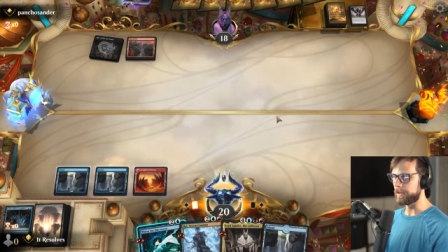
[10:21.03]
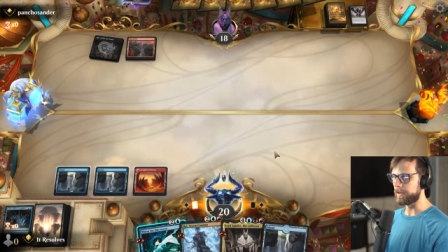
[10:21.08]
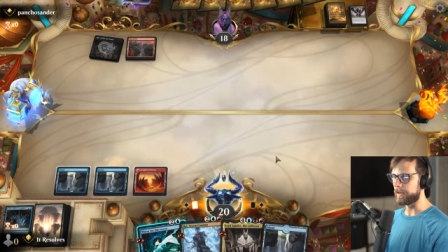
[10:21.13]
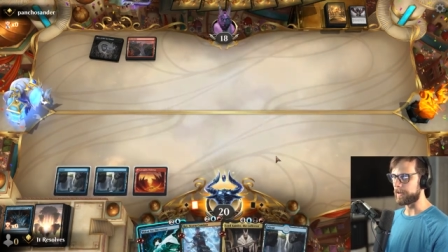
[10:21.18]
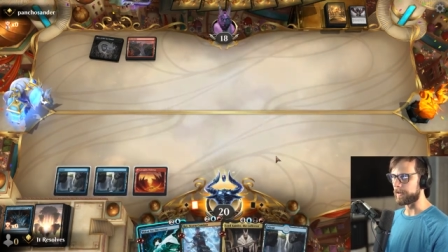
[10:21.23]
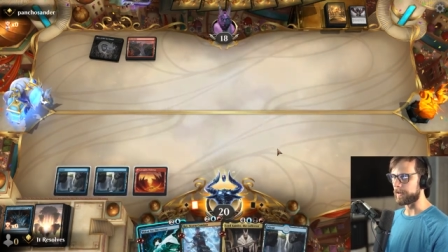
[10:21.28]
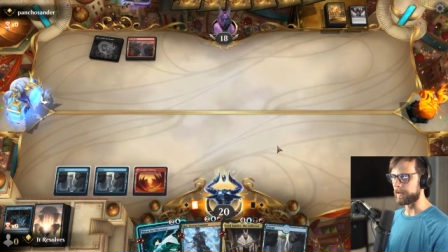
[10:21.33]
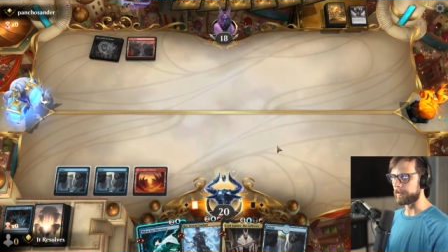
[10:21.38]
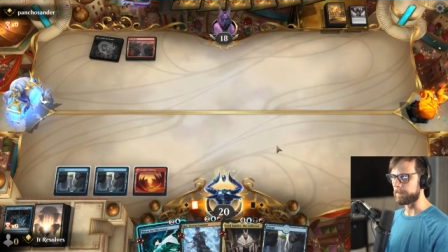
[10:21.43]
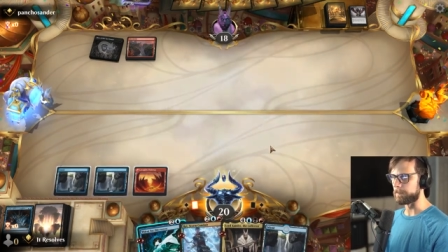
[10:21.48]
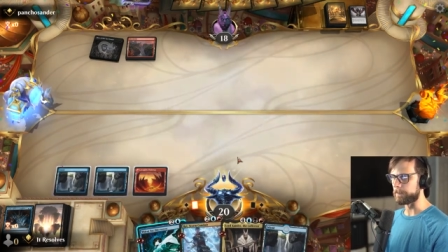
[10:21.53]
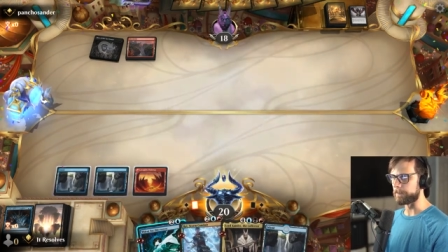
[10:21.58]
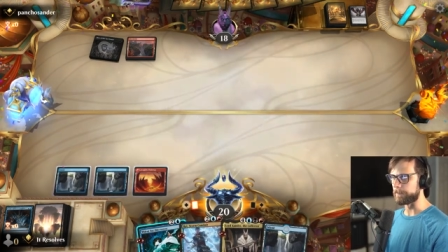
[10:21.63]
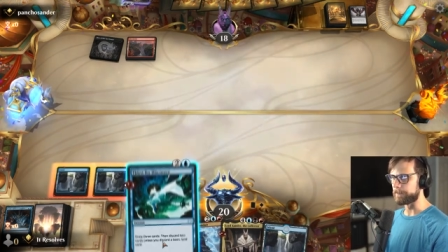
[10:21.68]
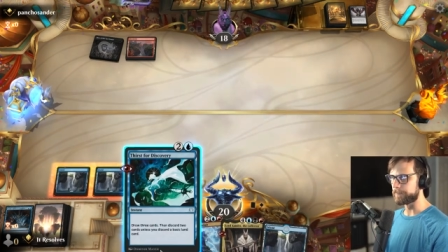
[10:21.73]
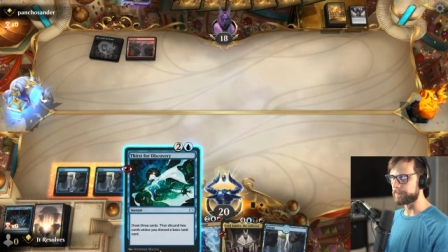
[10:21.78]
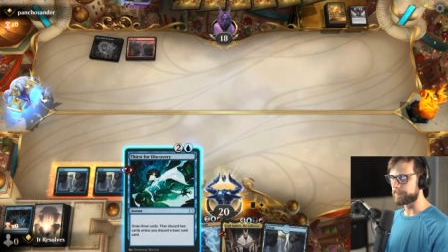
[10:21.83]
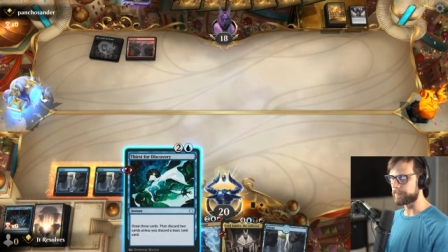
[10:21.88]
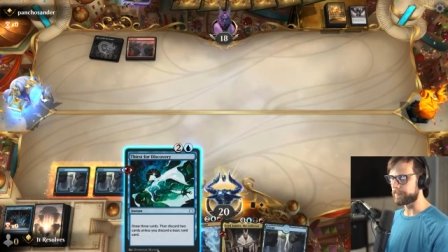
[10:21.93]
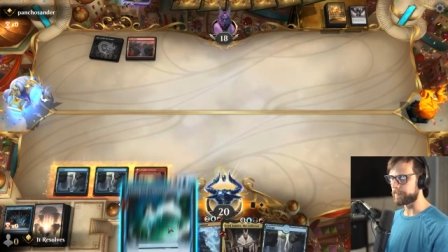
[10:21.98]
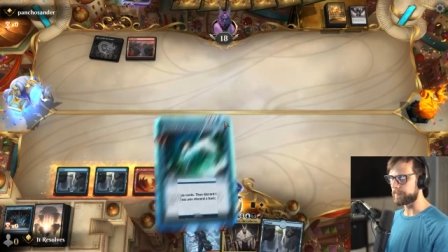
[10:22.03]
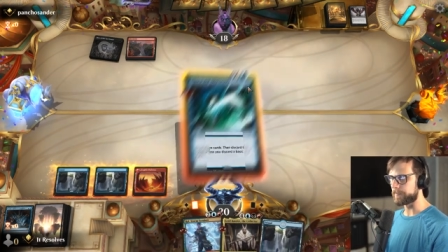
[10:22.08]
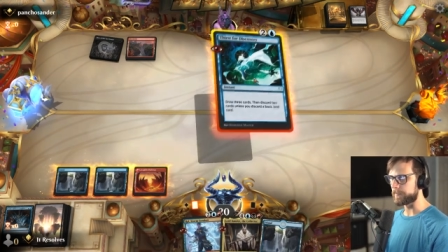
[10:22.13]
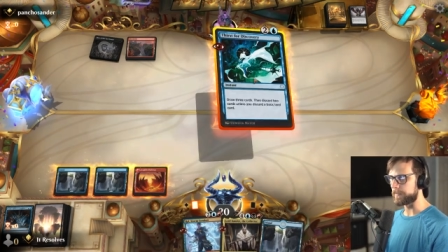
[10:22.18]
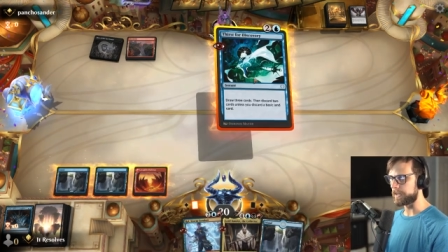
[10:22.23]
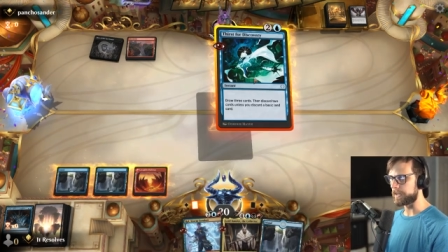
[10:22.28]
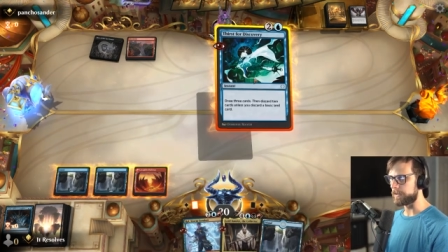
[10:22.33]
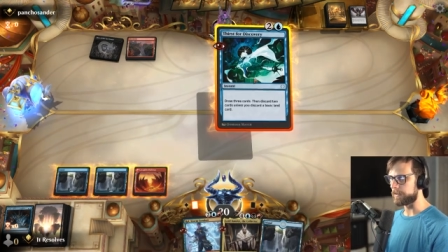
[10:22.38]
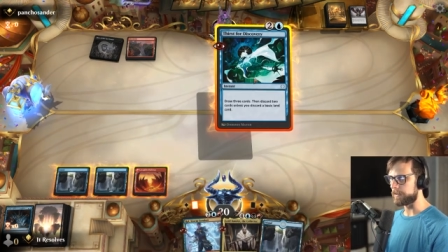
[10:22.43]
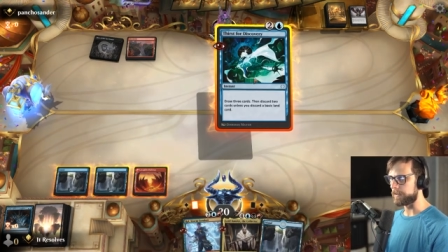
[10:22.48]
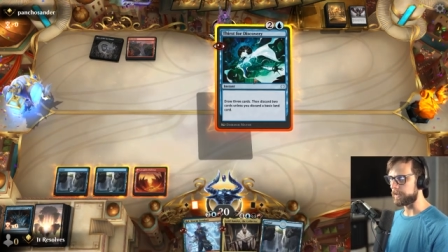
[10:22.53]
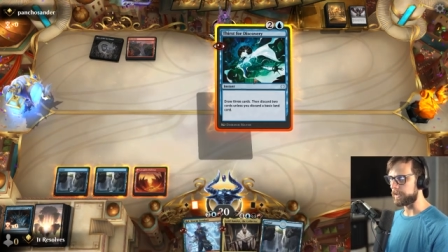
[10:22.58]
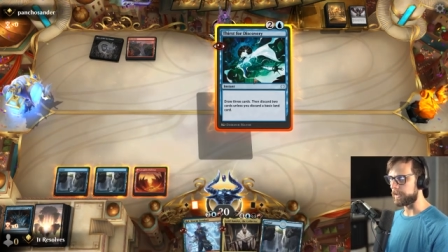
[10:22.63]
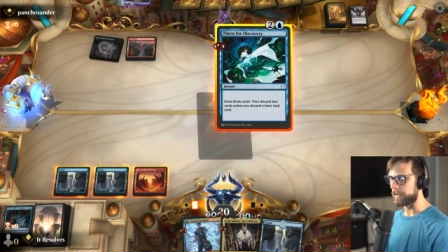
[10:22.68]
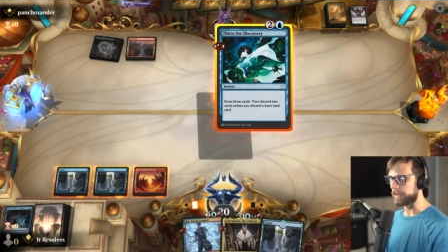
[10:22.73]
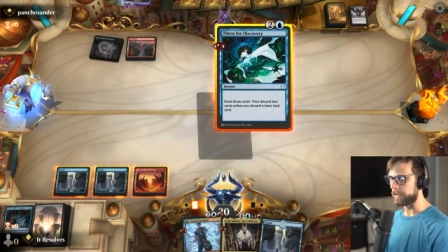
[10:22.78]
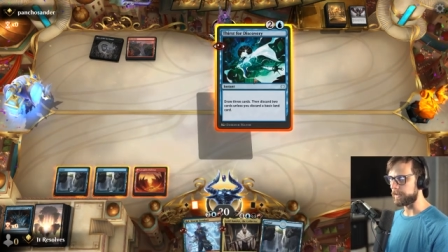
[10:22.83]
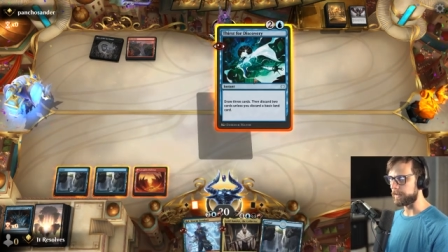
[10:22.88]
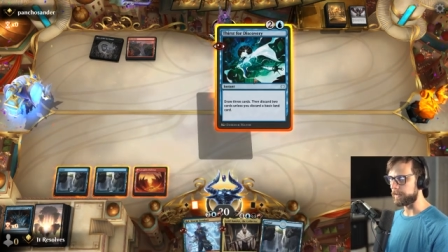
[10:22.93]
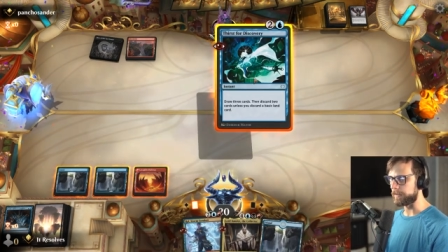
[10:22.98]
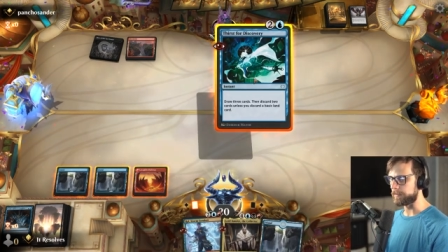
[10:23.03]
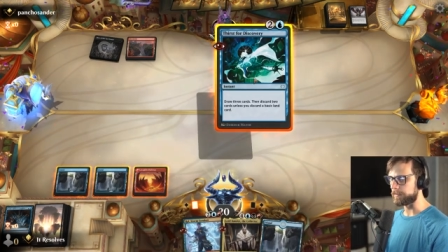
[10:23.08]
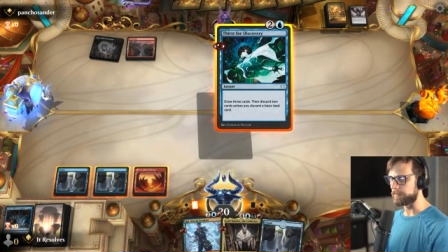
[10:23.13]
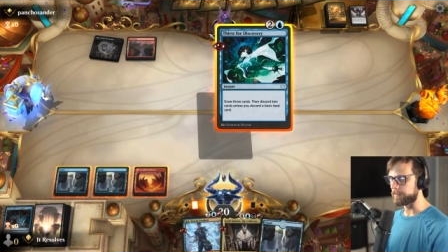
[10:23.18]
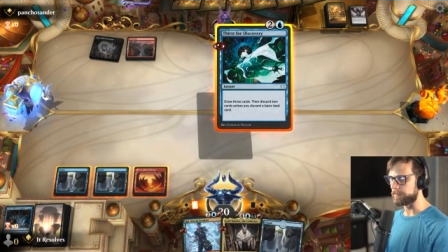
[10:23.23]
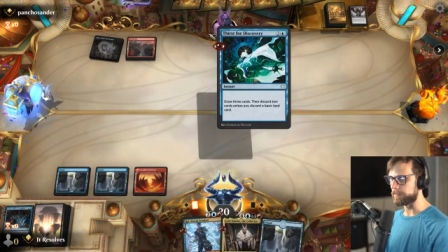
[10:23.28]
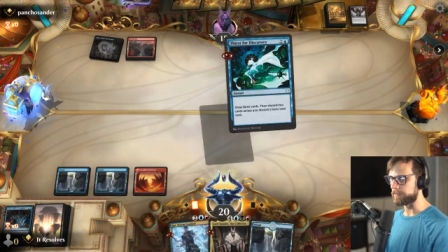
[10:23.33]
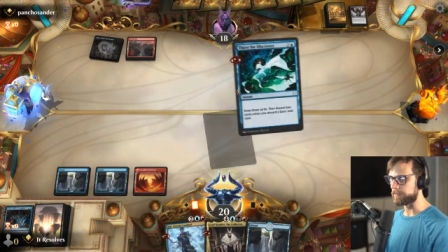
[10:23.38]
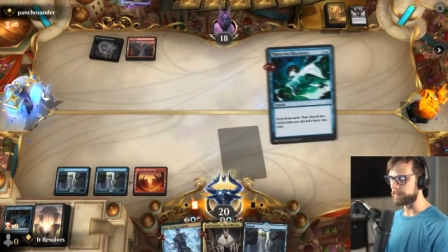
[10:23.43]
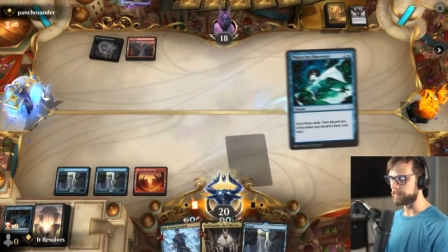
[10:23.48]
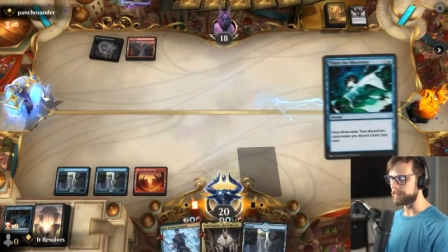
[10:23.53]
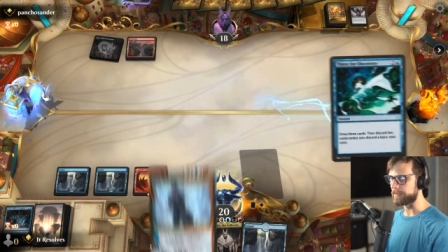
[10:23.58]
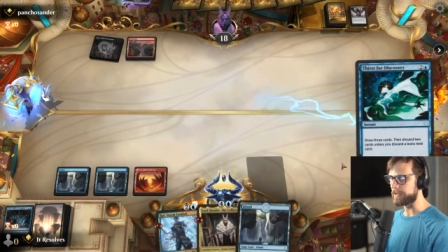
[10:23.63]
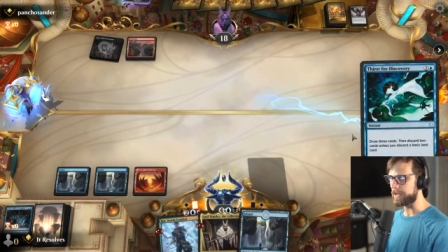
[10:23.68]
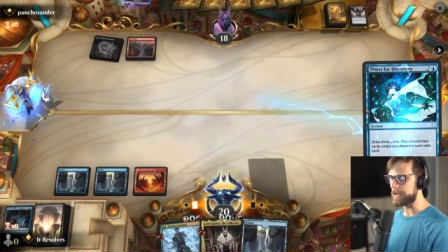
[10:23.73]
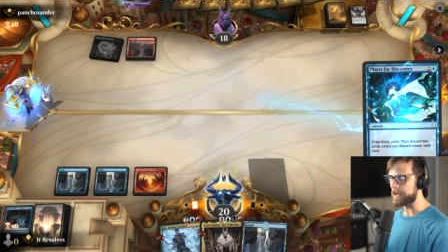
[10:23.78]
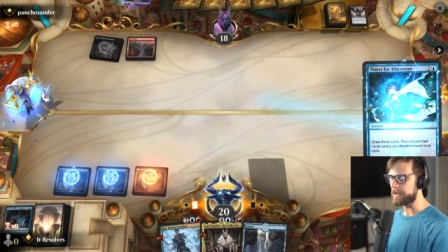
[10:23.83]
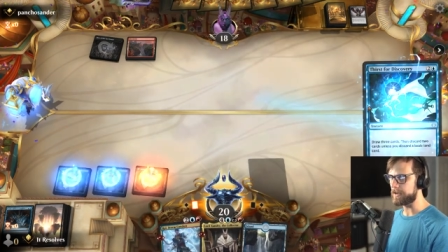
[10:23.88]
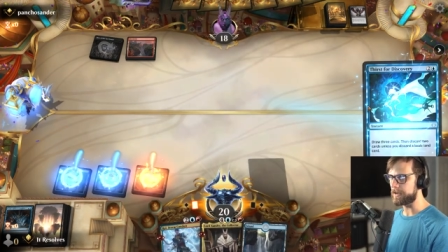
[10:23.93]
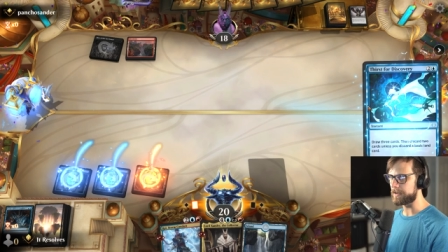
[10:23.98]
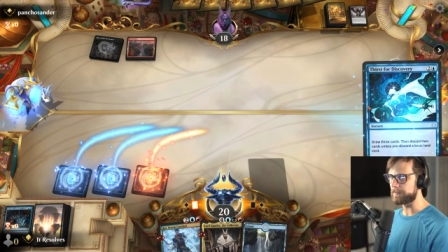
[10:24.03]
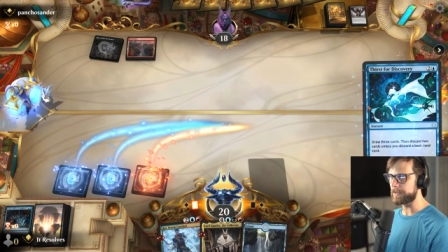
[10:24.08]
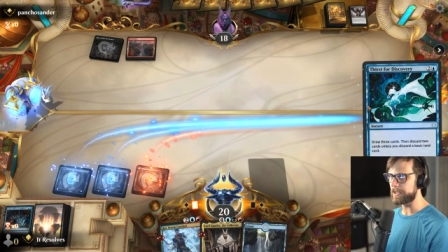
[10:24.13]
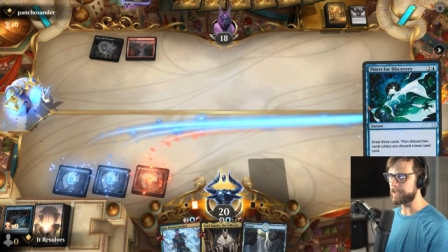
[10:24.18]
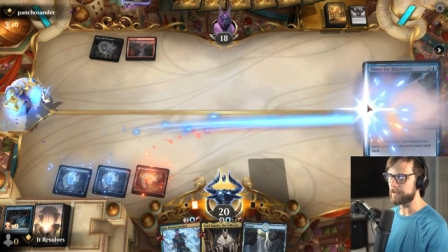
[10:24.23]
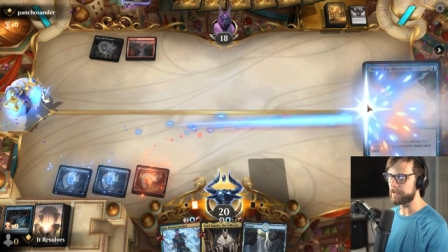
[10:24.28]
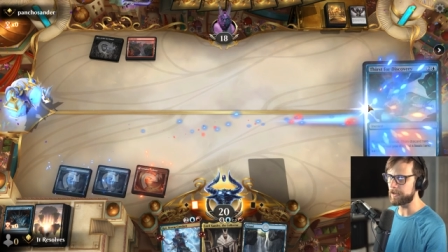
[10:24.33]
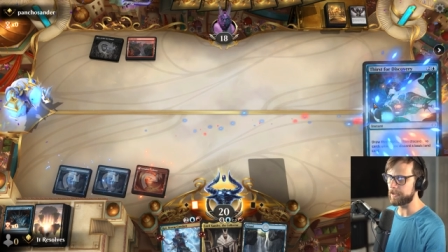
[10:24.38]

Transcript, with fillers: Um, and yeah, I mean,